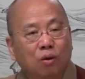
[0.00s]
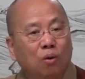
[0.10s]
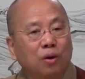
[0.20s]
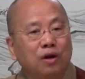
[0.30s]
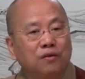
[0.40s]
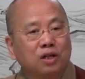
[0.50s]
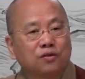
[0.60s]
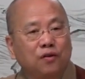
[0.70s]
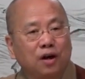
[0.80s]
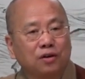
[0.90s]
or even
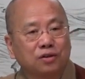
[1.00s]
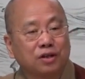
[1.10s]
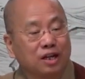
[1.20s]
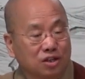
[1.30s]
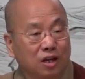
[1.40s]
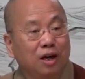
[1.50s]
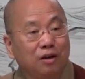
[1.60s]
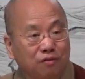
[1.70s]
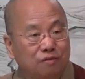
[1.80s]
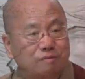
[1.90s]
as far as next
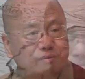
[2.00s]
life.